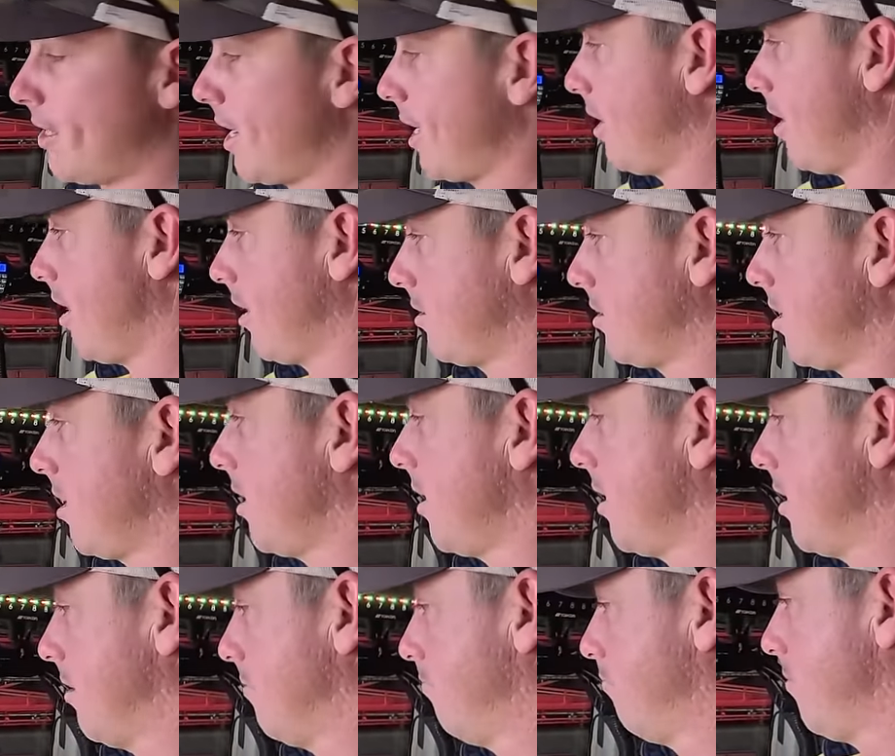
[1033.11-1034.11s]
They like
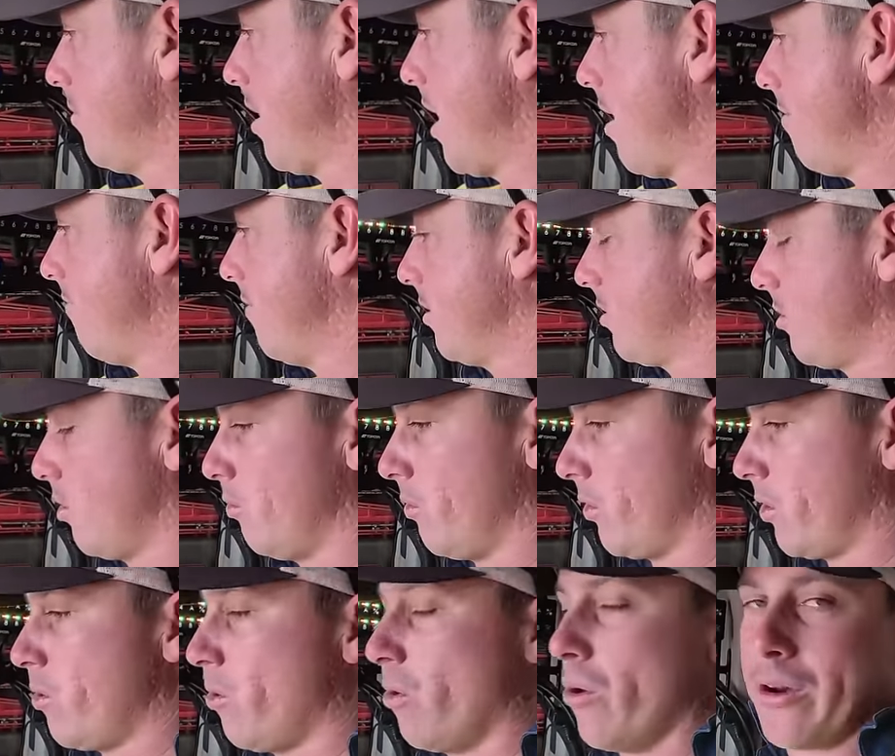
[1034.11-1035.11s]
to have this all
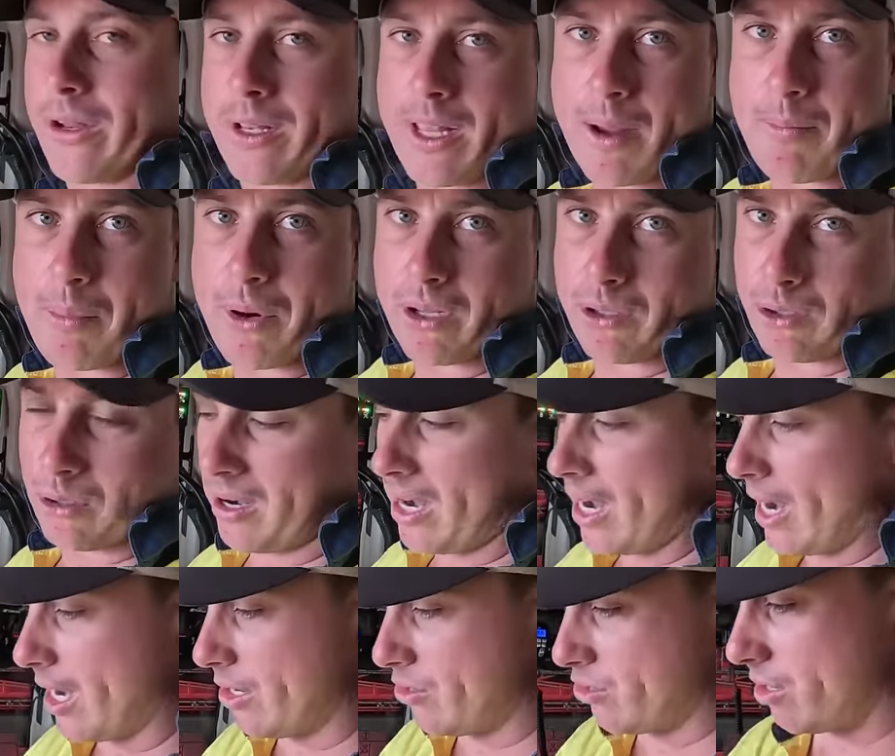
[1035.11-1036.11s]
recorded. They put it to a hard